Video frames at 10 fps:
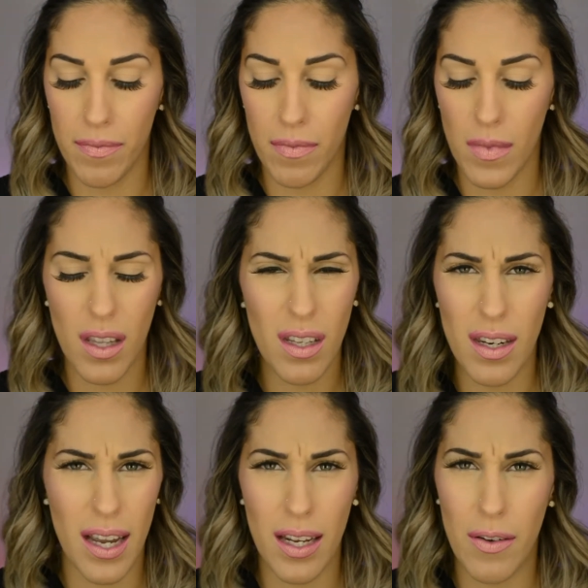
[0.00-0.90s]
Nothing
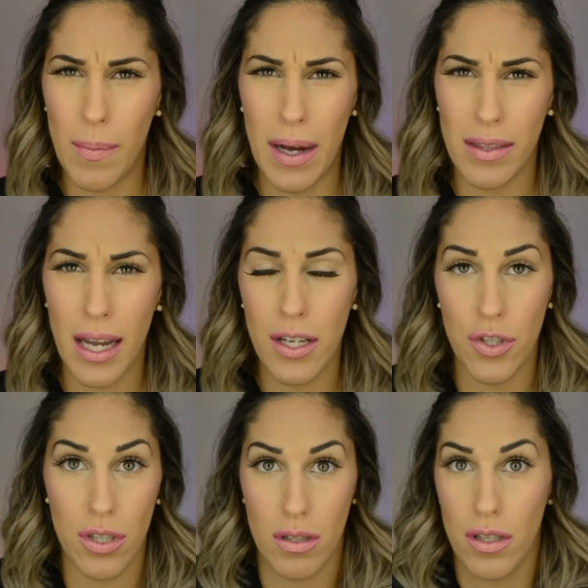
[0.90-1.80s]
negative about that, it's
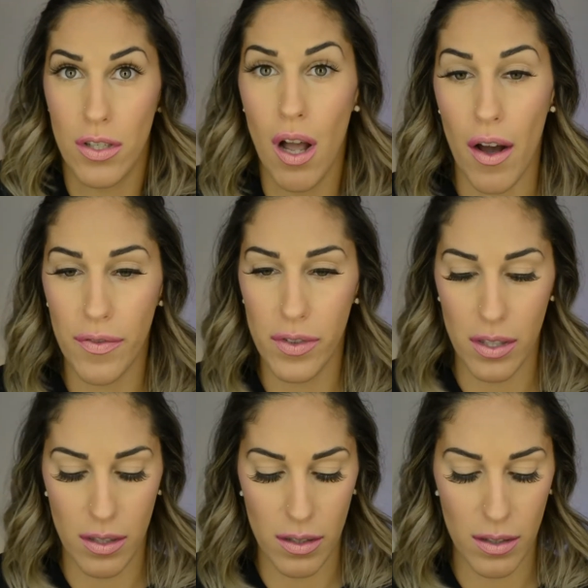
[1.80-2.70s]
just they're
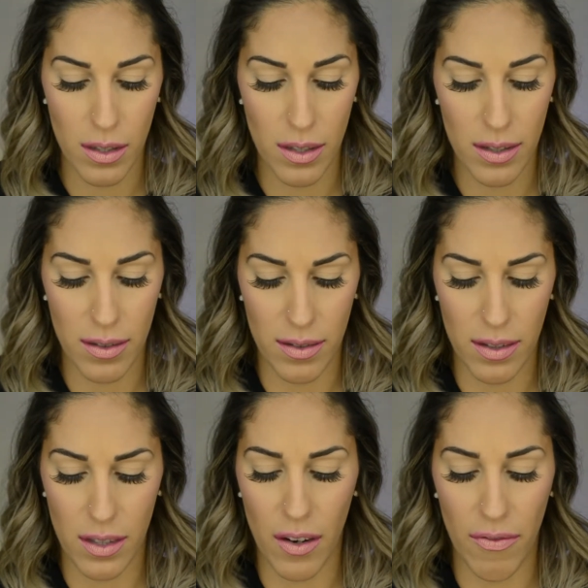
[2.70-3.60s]
soft.
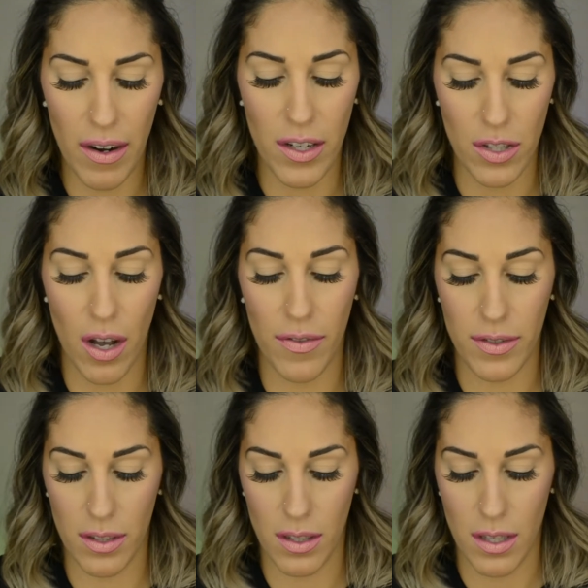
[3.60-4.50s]
They're very
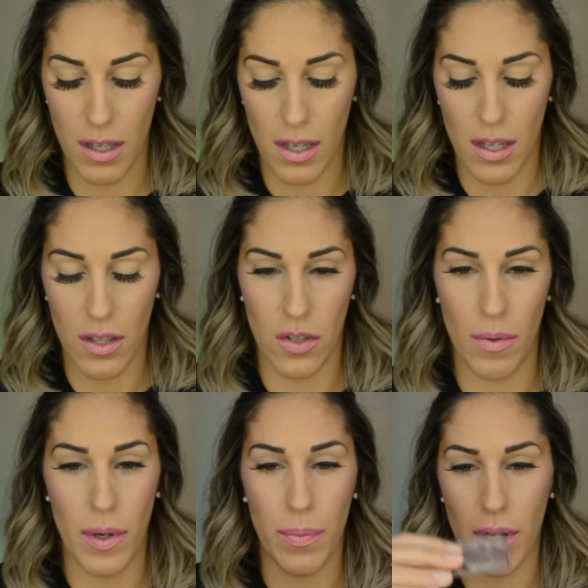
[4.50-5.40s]
soft. So I'm
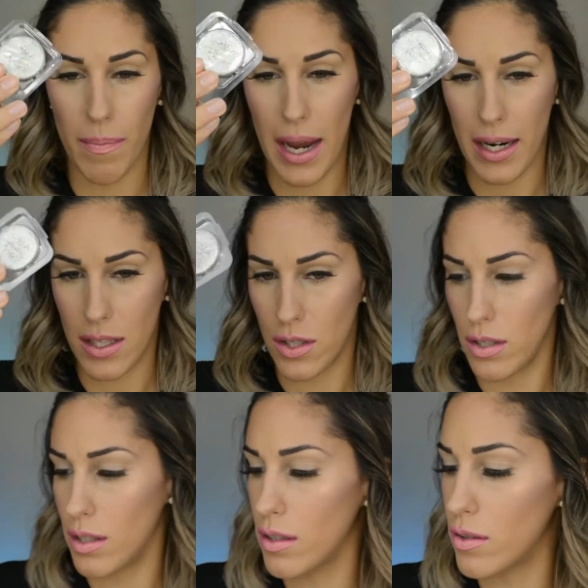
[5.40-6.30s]
gonna put it back into
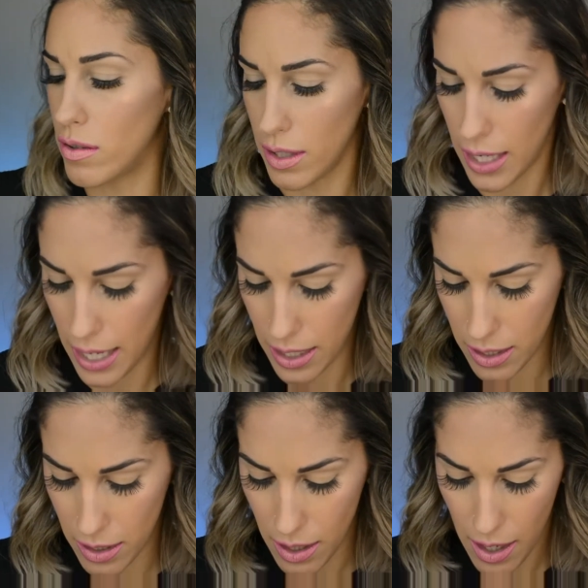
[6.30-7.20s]
the little
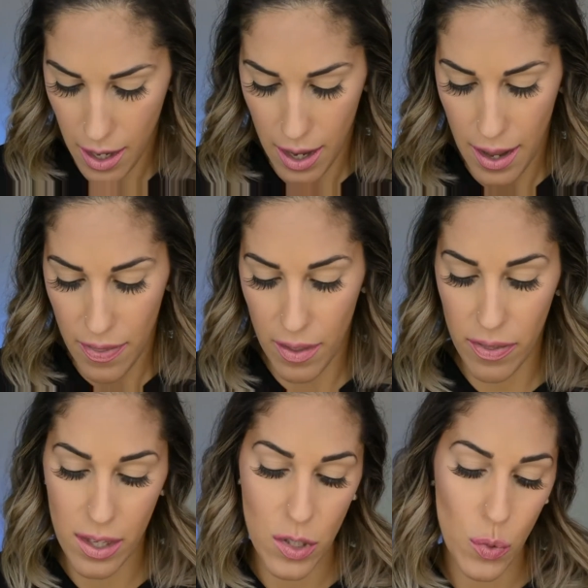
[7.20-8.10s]
case. Then
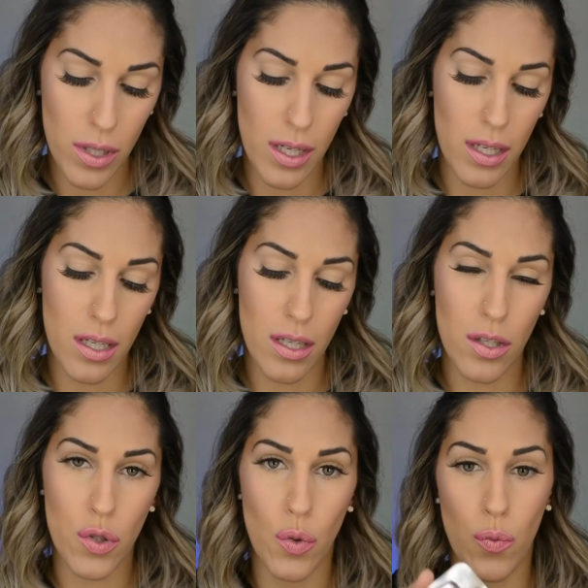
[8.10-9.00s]
this one
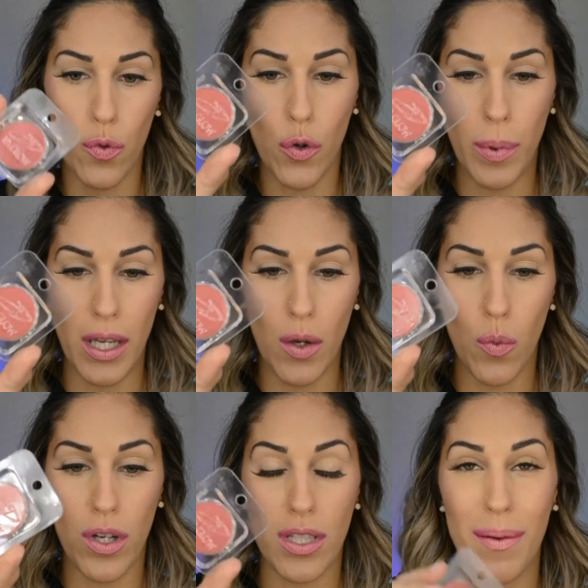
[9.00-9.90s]
is Ruby,
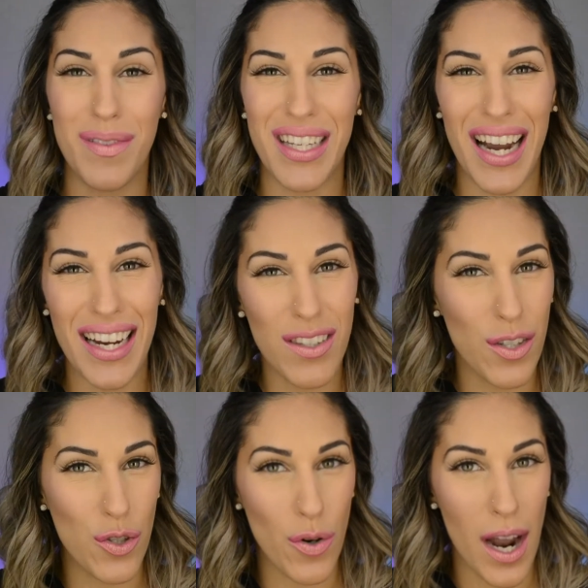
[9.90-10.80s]
which I'm dying to
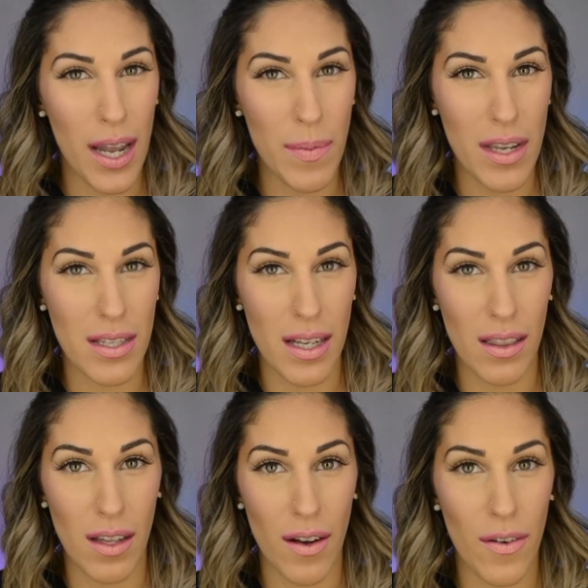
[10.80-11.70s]
try because I
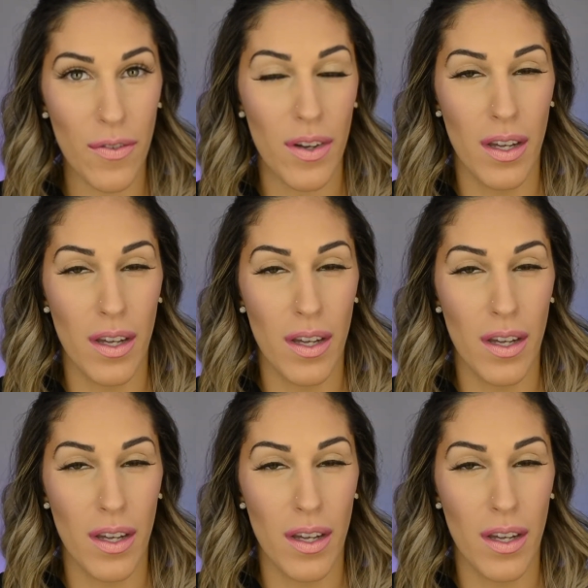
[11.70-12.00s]
love